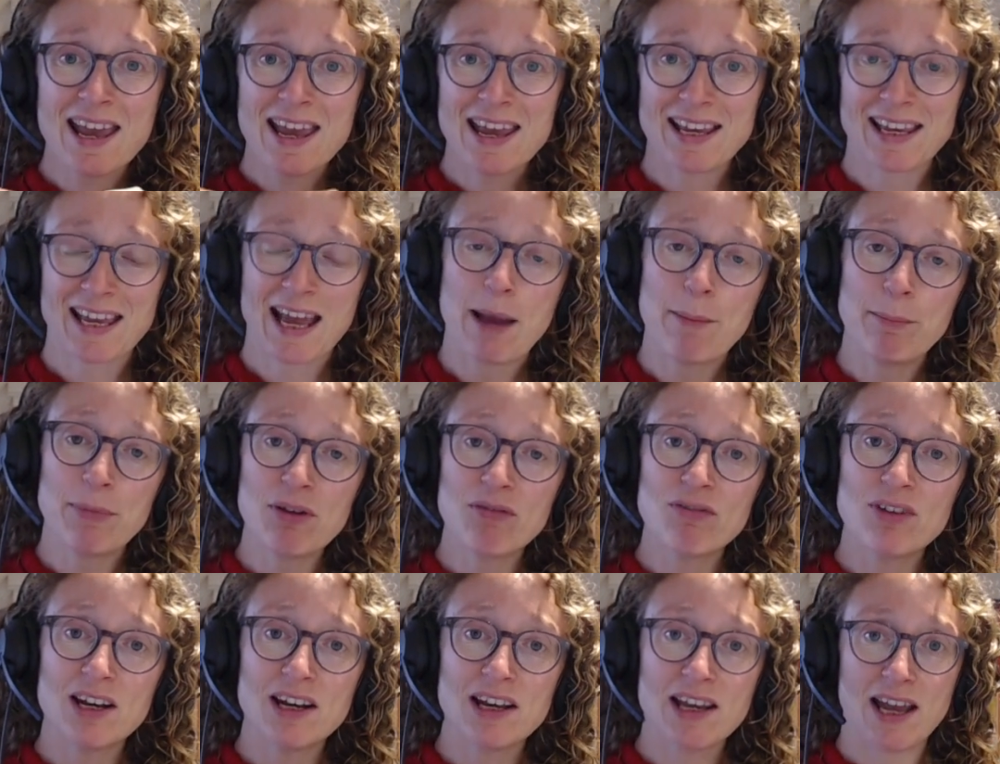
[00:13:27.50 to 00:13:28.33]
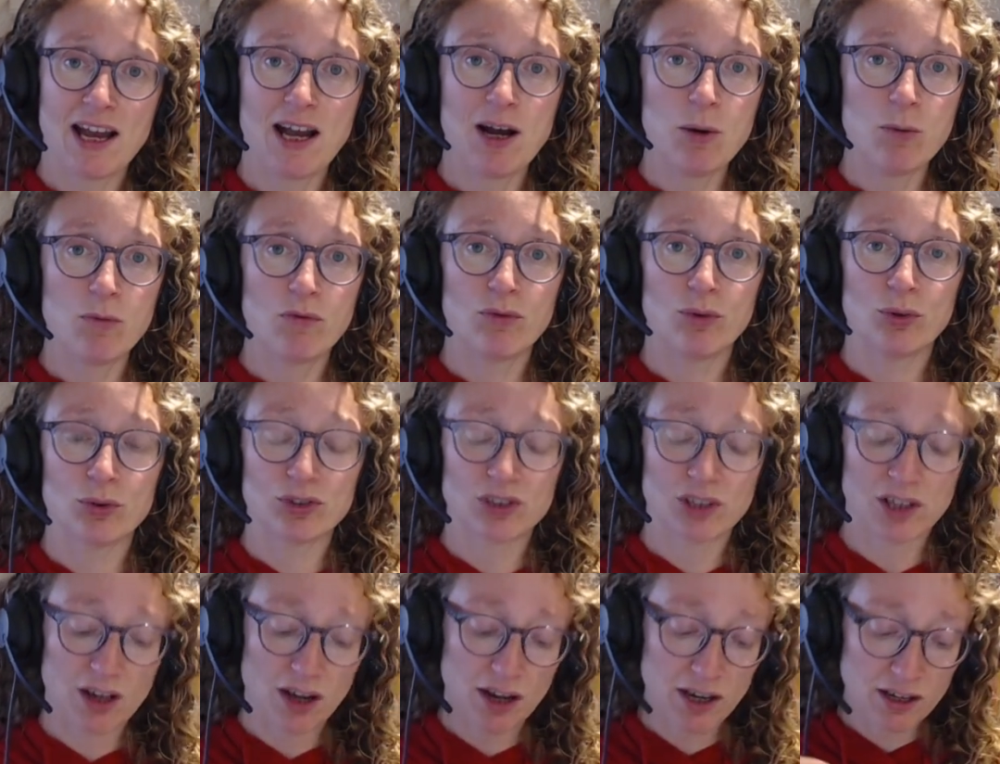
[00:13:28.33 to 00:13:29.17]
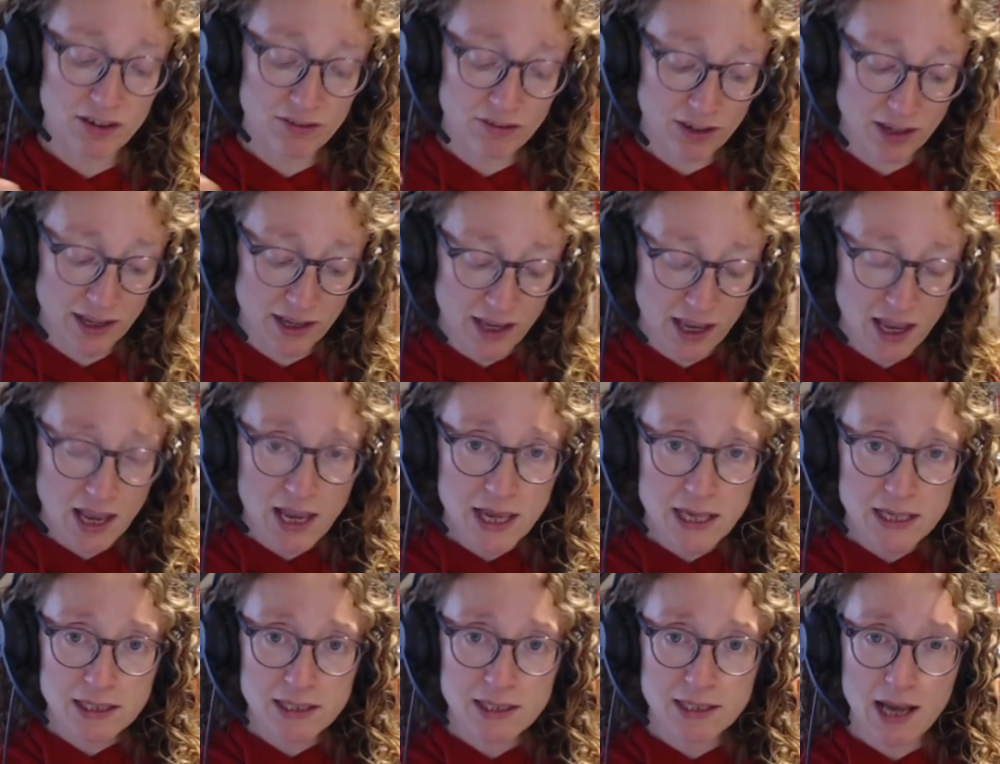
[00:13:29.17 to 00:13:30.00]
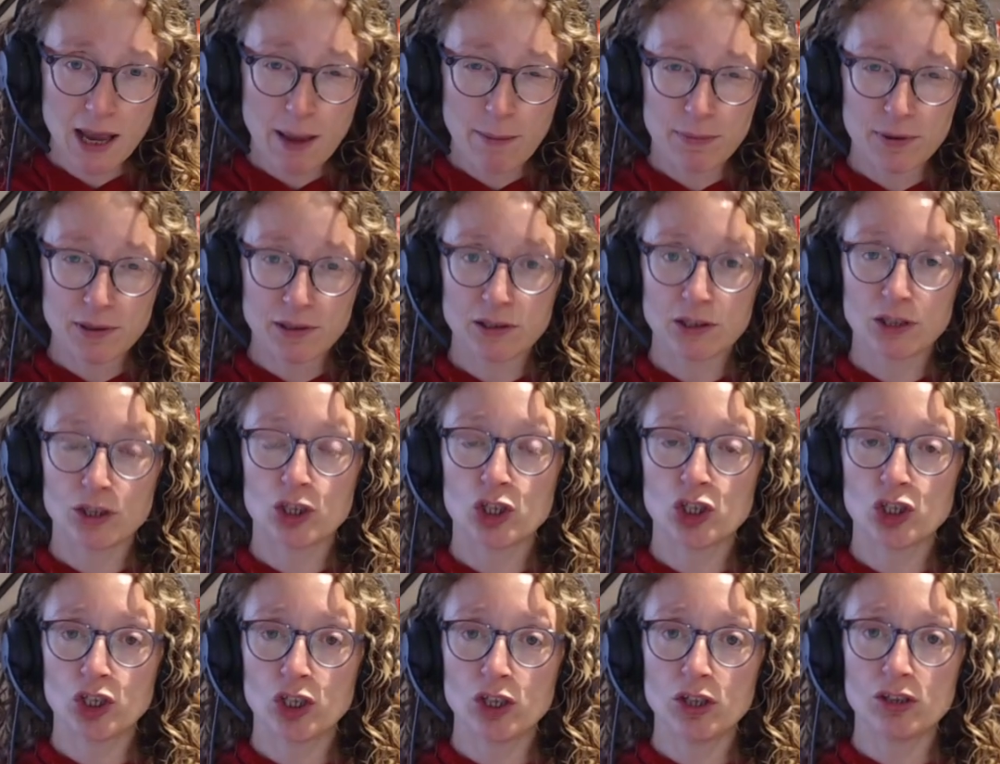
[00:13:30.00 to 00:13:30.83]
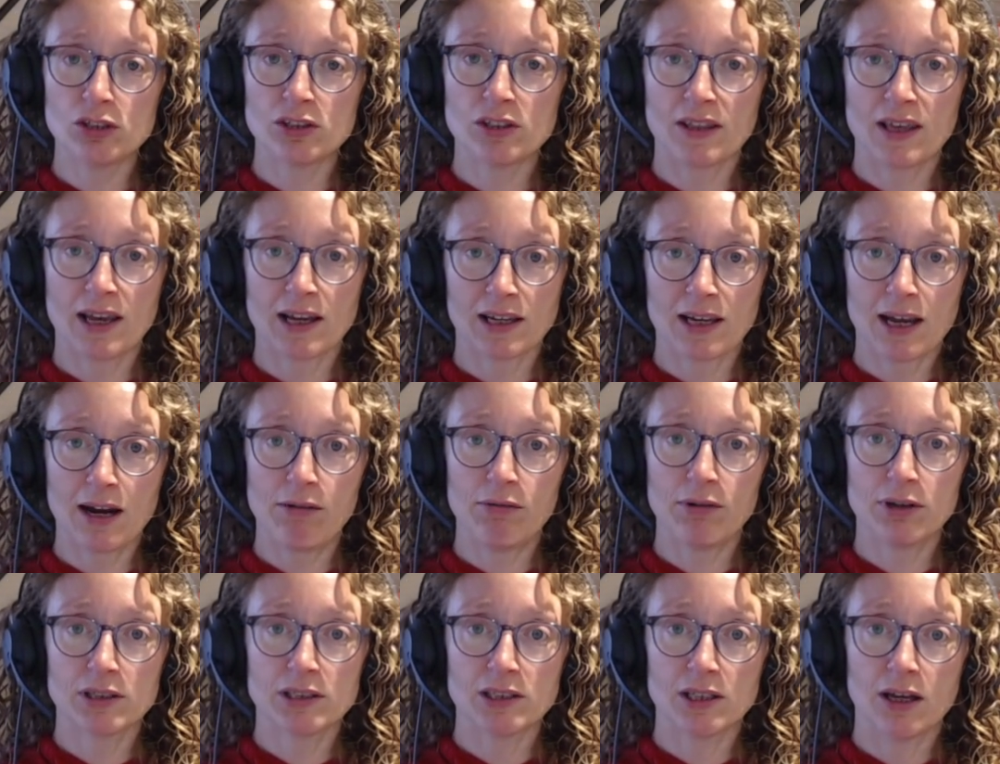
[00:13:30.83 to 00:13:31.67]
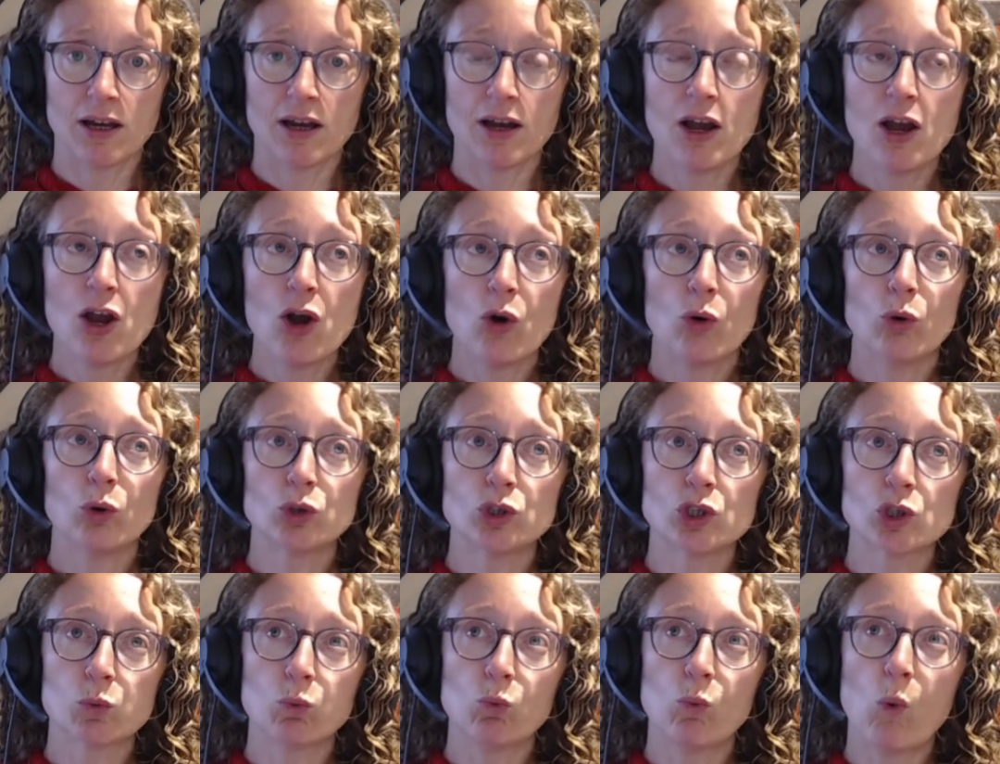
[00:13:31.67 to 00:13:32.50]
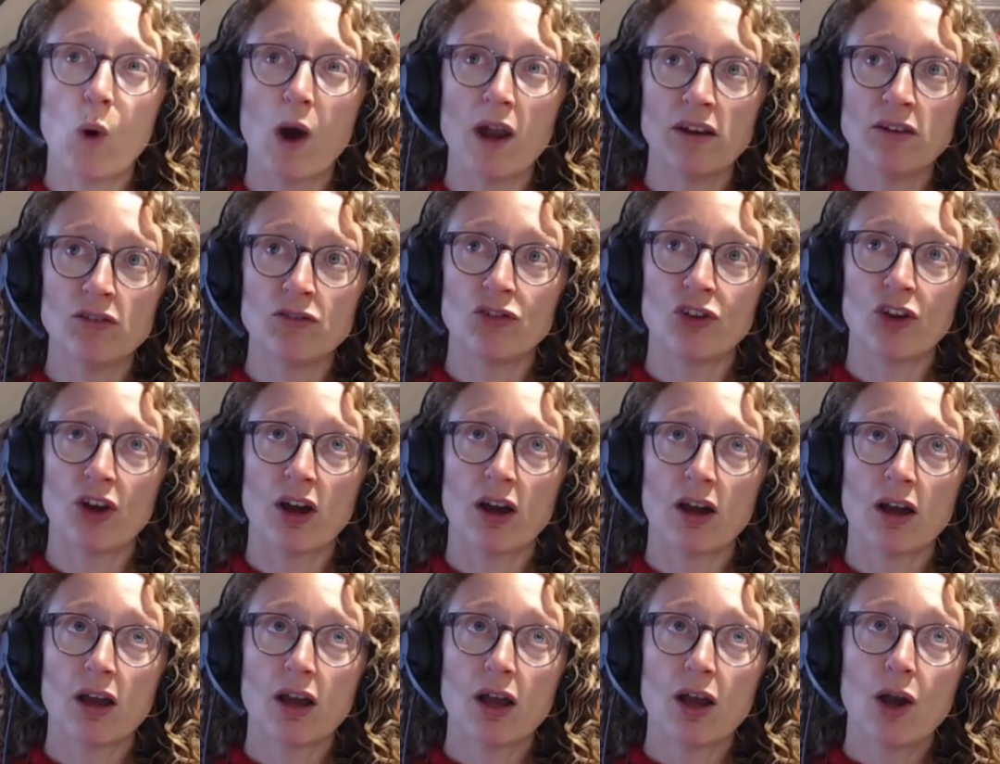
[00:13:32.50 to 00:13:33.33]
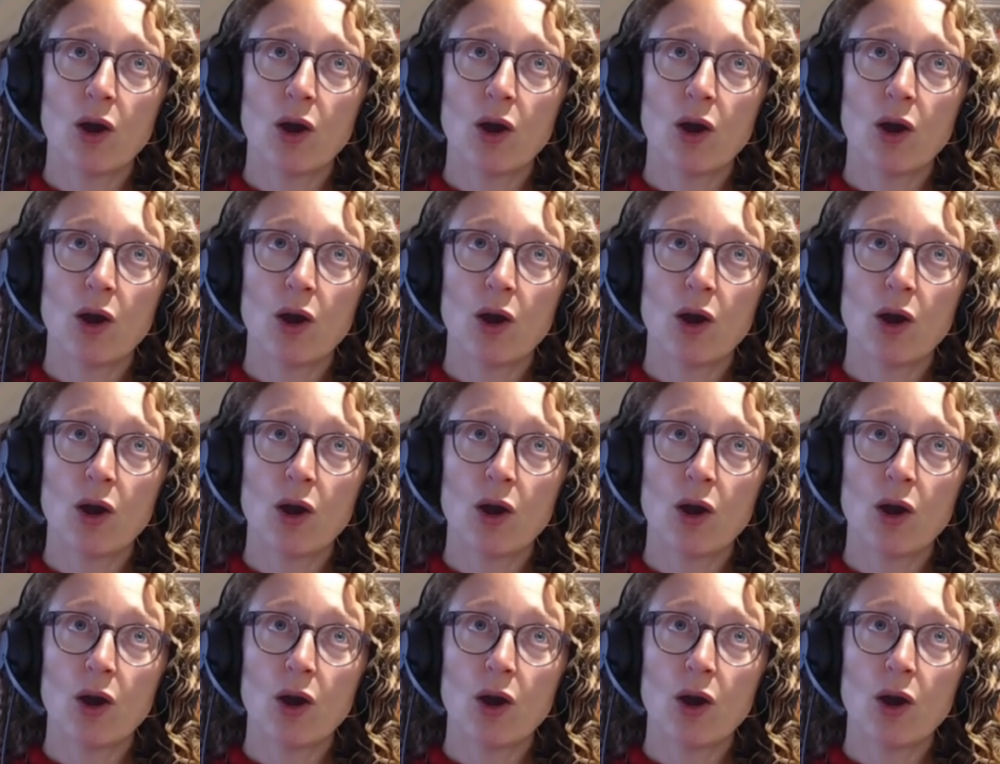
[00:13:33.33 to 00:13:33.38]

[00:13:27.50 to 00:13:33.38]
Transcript: it can be really helpful to kind of like step into the shoes of that character or just wonder